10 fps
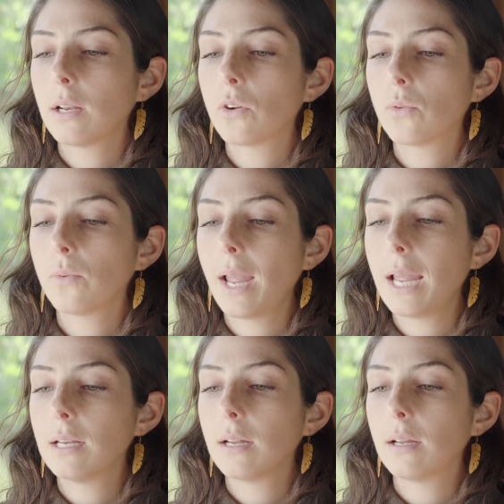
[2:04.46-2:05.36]
of
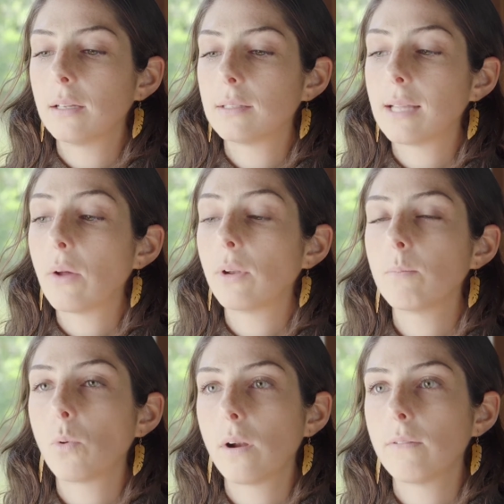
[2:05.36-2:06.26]
create a sounding
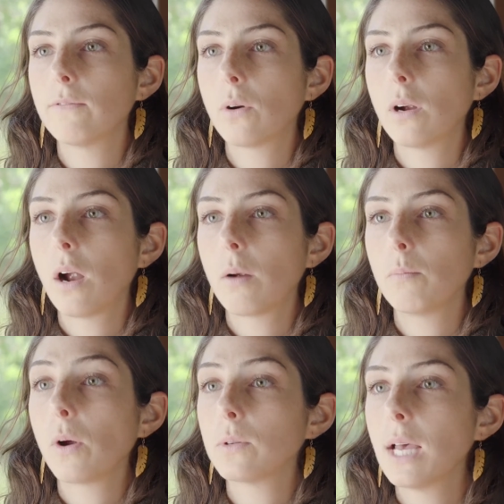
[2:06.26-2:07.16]
board for our
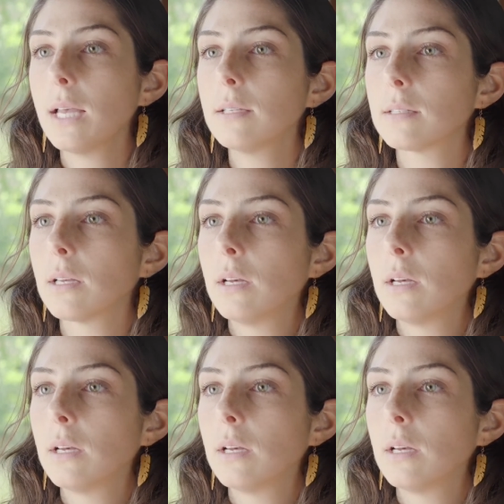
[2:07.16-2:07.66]
process.